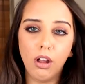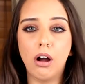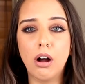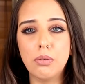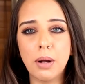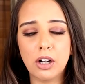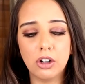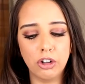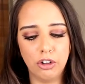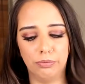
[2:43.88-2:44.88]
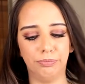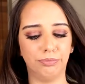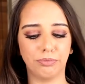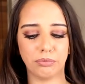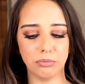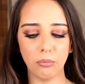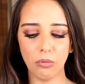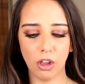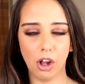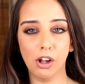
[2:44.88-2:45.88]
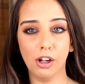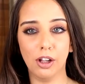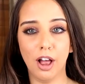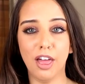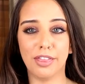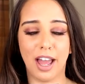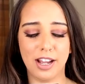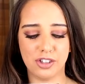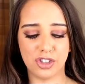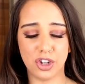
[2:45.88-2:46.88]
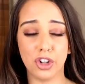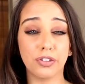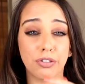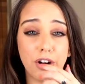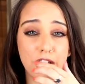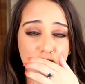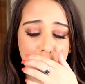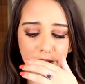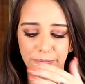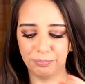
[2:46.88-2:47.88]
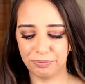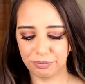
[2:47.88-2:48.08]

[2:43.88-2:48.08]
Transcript: Oh my God. That is so refreshing.